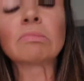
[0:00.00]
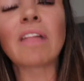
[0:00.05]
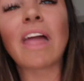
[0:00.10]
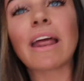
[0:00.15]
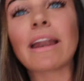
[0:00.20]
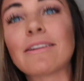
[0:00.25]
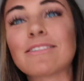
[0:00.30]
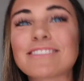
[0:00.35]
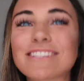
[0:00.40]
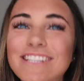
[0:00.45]

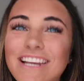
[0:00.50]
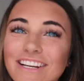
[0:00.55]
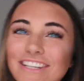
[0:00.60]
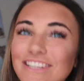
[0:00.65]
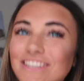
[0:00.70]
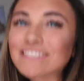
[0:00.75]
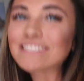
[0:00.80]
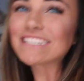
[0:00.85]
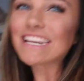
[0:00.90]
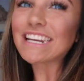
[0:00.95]
And I'll show
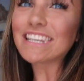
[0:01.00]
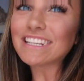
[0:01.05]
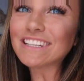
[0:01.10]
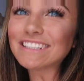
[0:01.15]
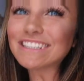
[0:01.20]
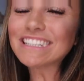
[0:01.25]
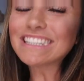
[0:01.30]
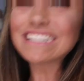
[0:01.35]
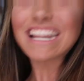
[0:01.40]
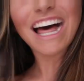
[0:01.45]
you and take
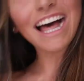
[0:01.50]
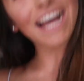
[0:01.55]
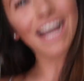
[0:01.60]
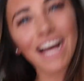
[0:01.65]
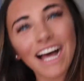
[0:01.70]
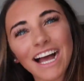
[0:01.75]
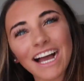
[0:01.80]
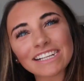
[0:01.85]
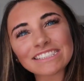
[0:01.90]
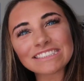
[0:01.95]
you
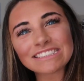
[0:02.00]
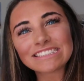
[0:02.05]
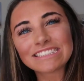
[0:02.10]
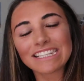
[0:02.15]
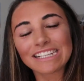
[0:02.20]
along.